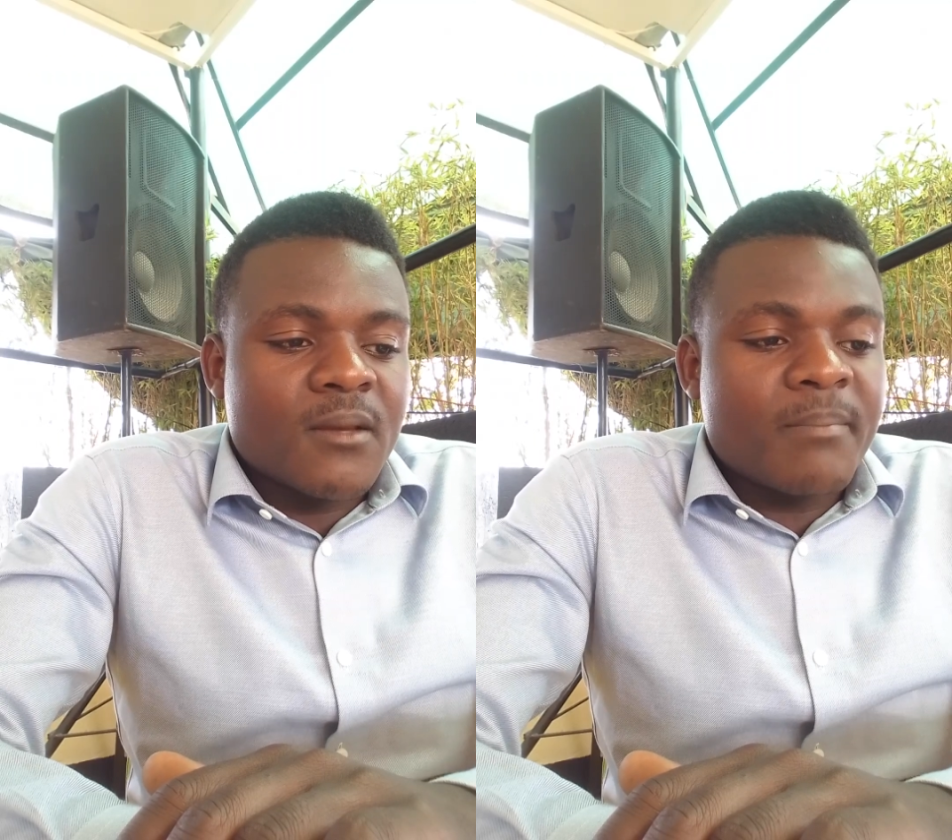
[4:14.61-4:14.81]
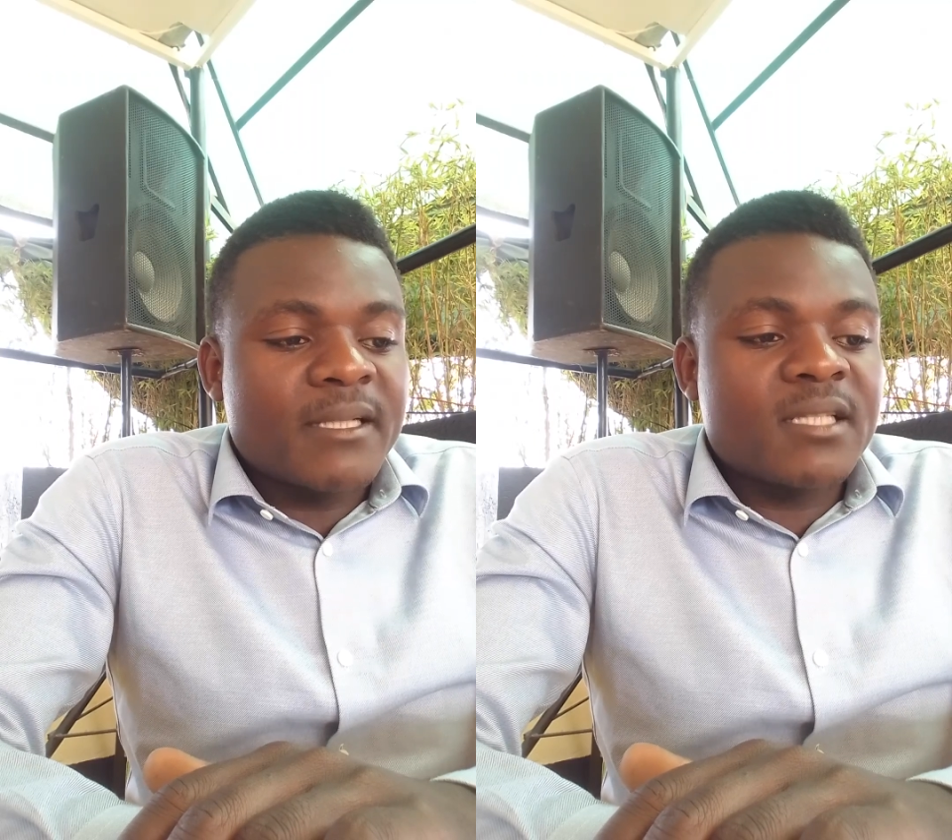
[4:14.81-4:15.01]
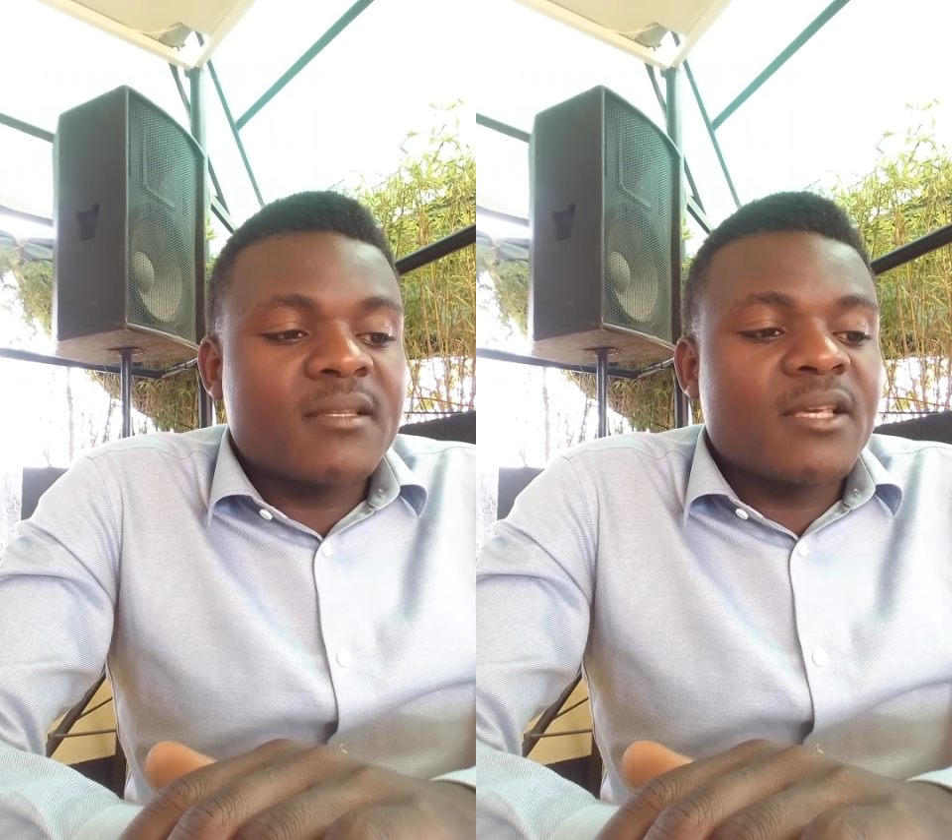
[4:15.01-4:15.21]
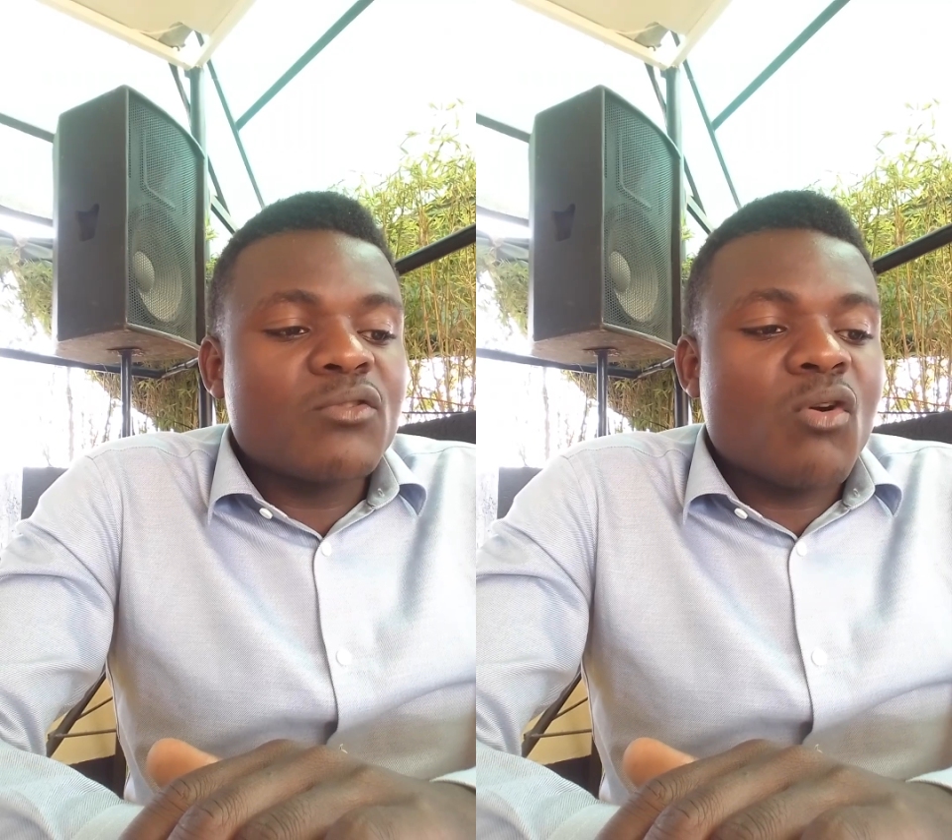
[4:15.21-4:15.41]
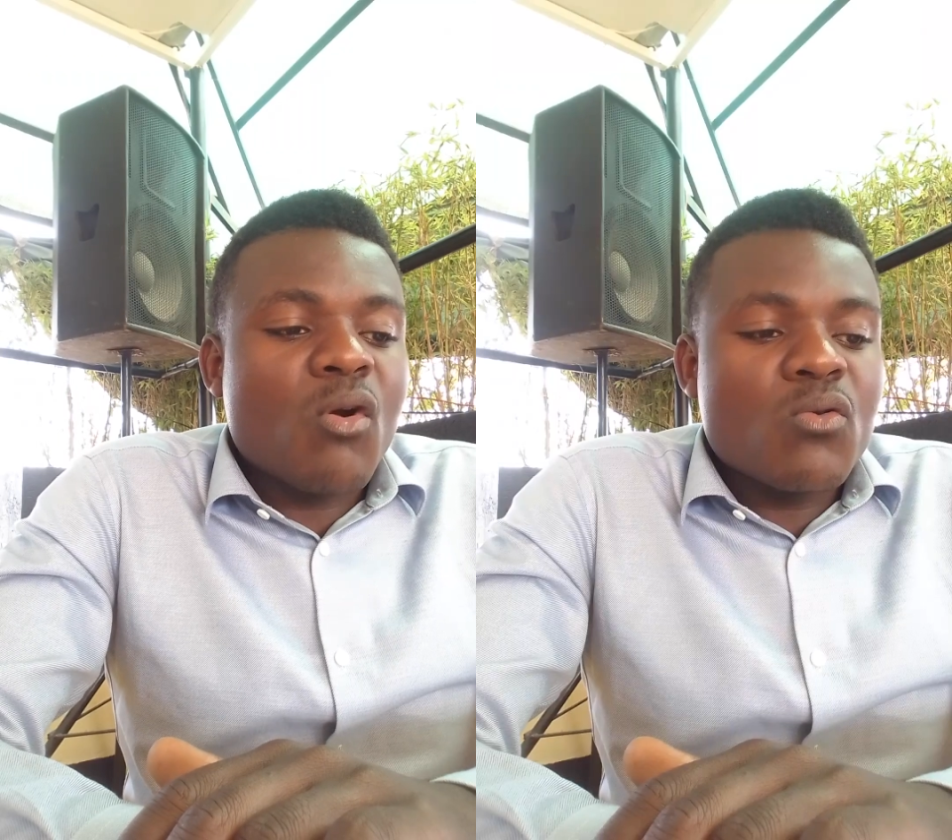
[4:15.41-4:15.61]
but they
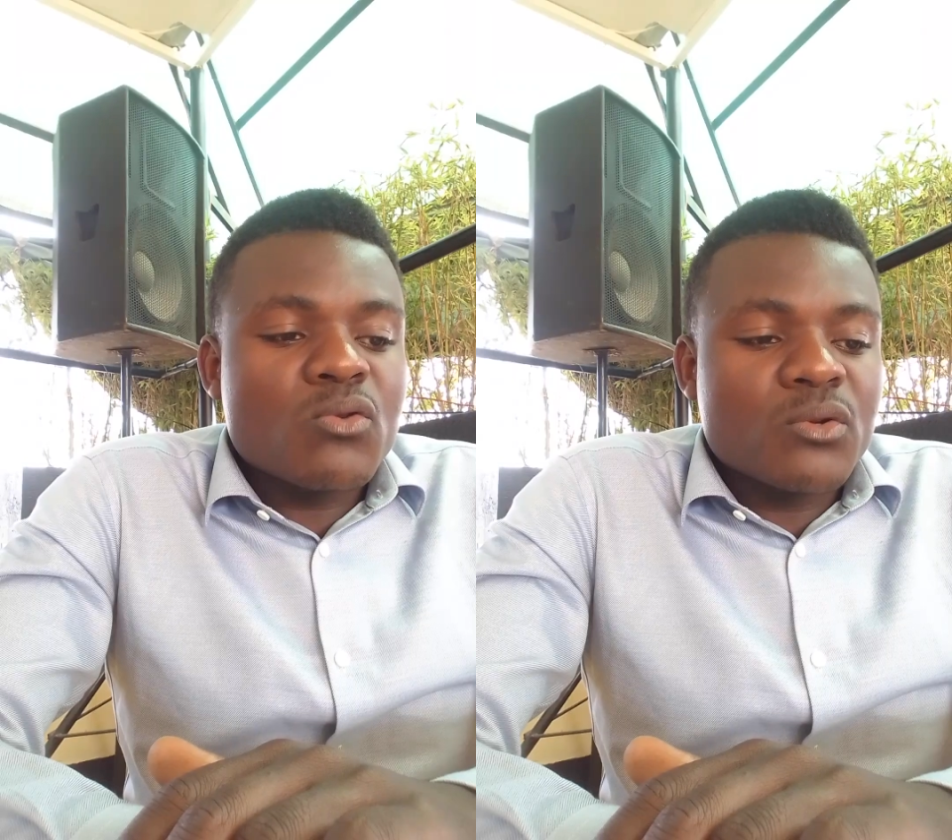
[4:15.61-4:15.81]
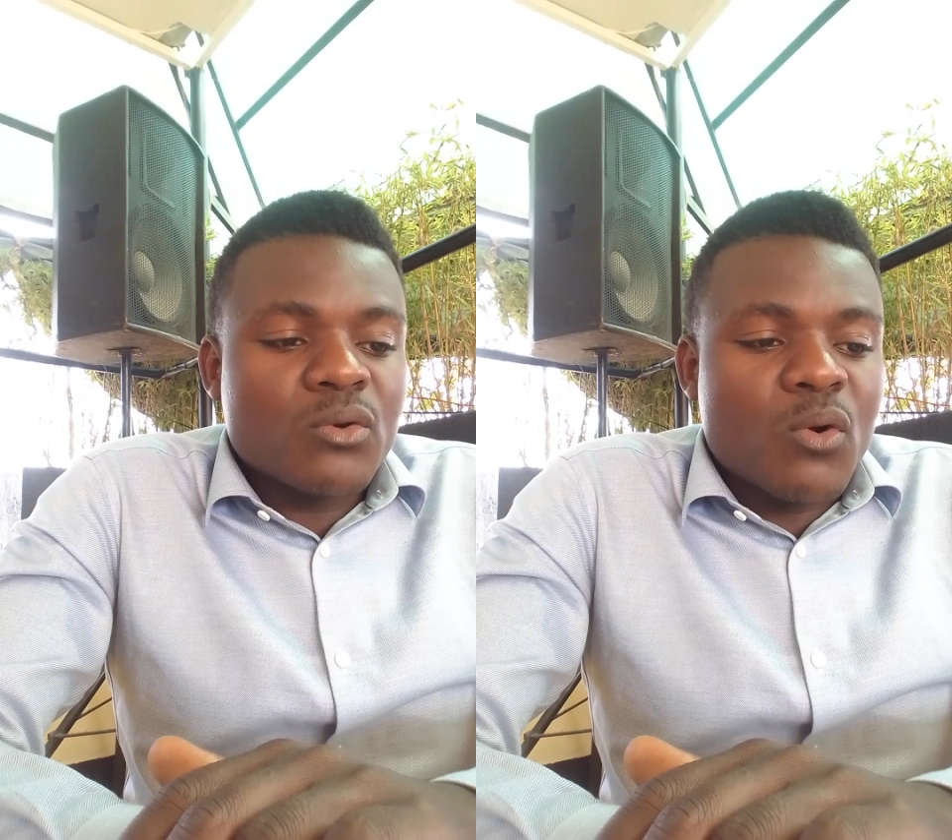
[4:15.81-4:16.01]
own